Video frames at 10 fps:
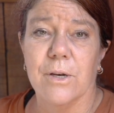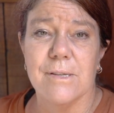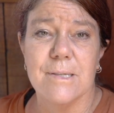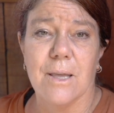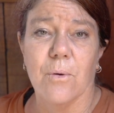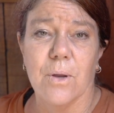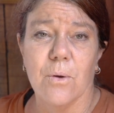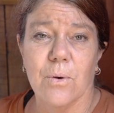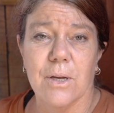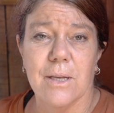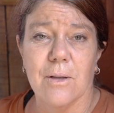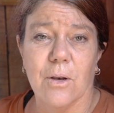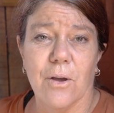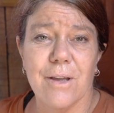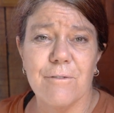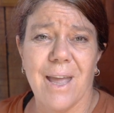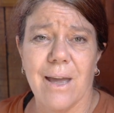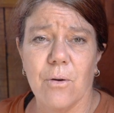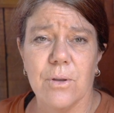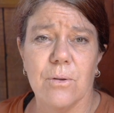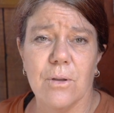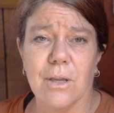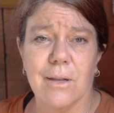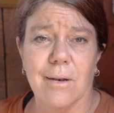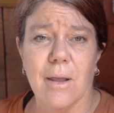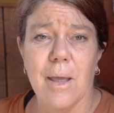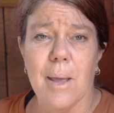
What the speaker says: is going on in your life, how you can